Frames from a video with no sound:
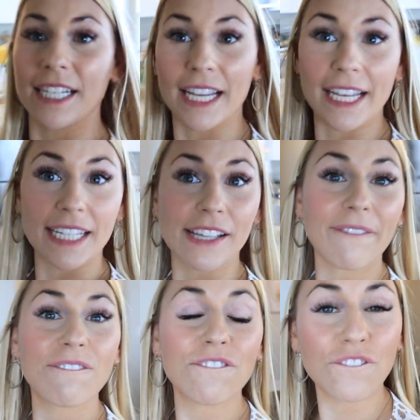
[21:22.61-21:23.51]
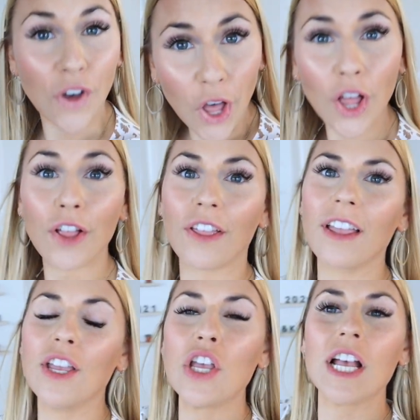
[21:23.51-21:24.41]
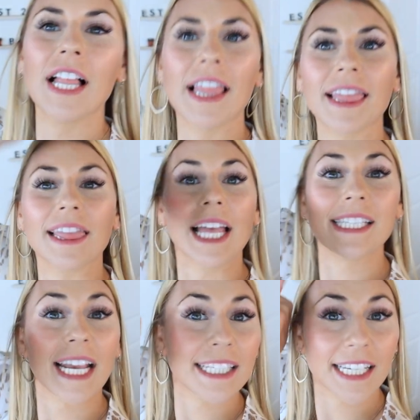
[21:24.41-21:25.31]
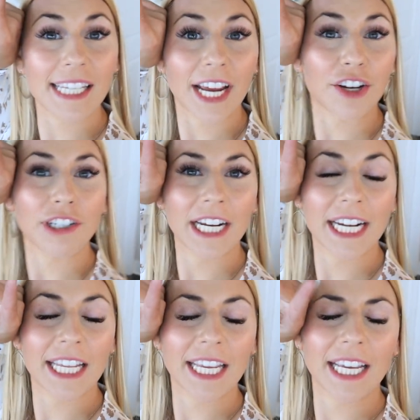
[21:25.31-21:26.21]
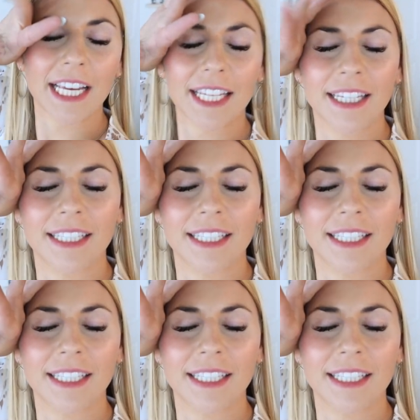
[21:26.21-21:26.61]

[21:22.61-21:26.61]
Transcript: is full. Let's get to decorating.